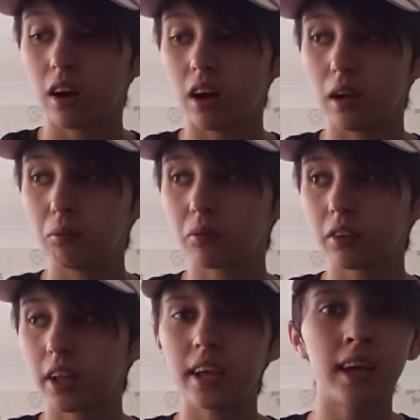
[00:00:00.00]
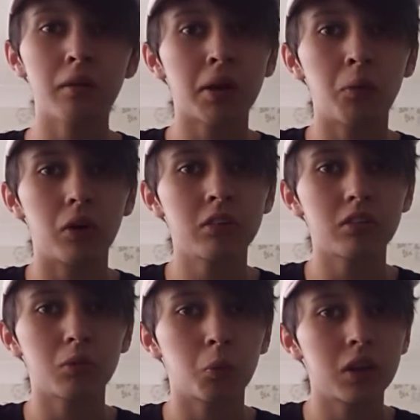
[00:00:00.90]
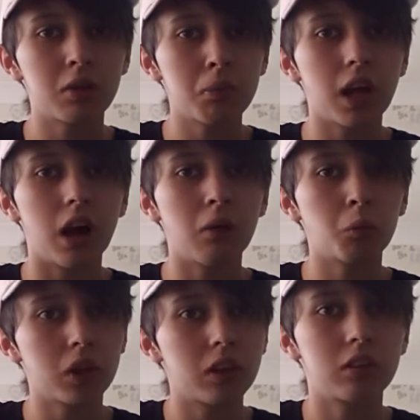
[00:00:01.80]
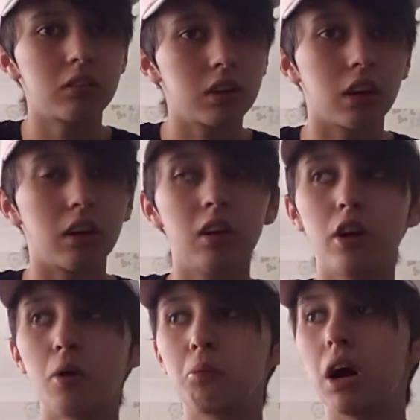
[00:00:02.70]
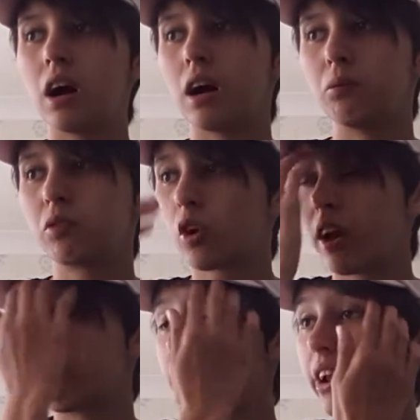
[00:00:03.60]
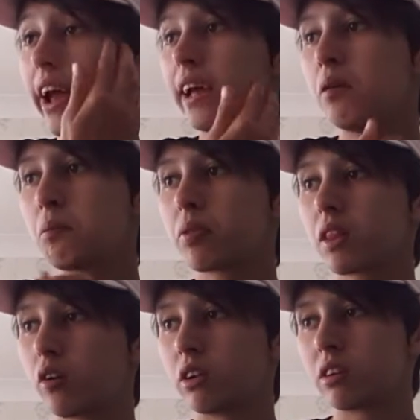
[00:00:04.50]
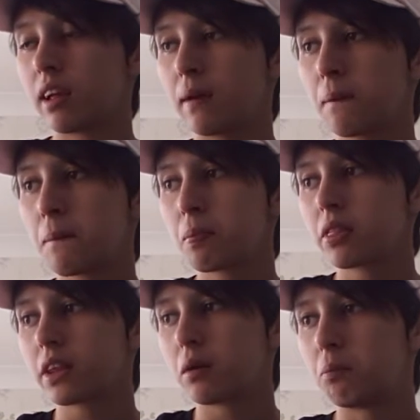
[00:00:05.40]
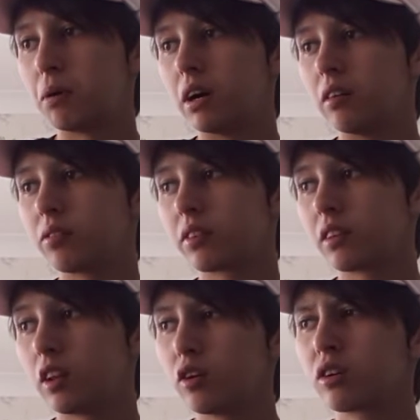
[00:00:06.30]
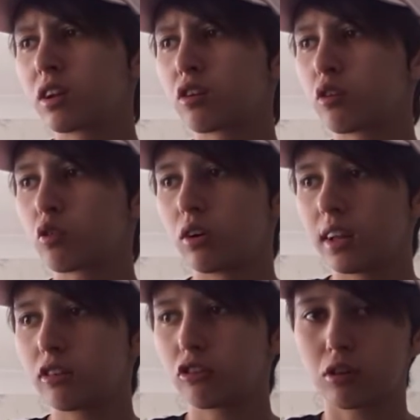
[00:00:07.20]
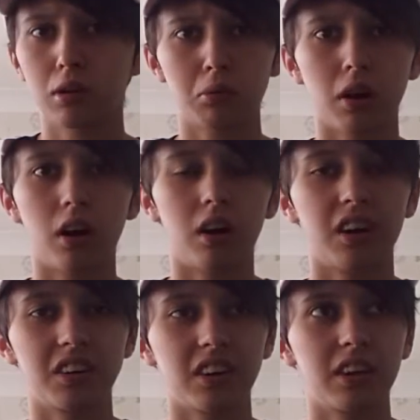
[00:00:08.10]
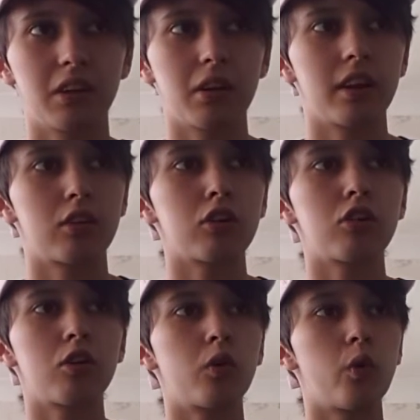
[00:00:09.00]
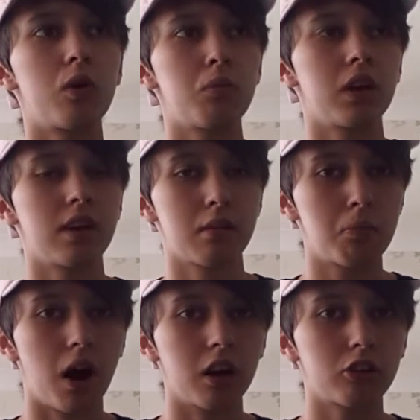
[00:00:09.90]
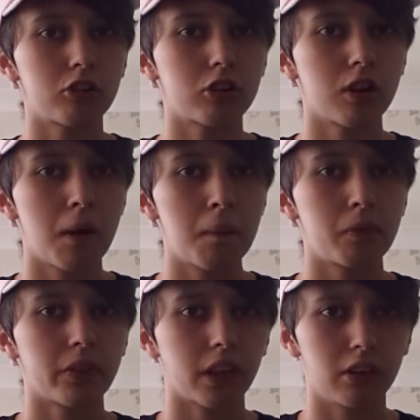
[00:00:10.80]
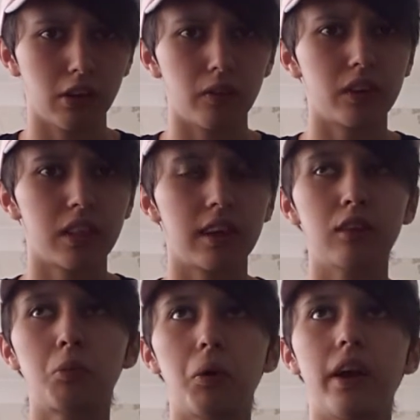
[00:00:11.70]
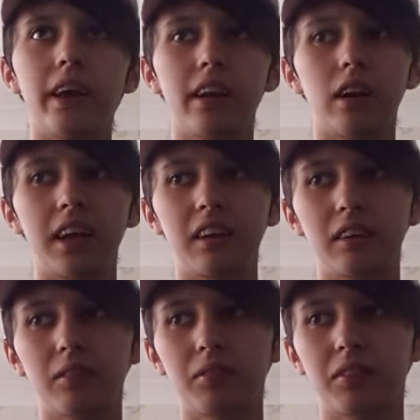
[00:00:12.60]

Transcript: Um, he came down once, we can meet up, we can, you know, but um, not every day, obviously. But long distance relationships are hard and it doesn't annoy me as much as the other things, but it like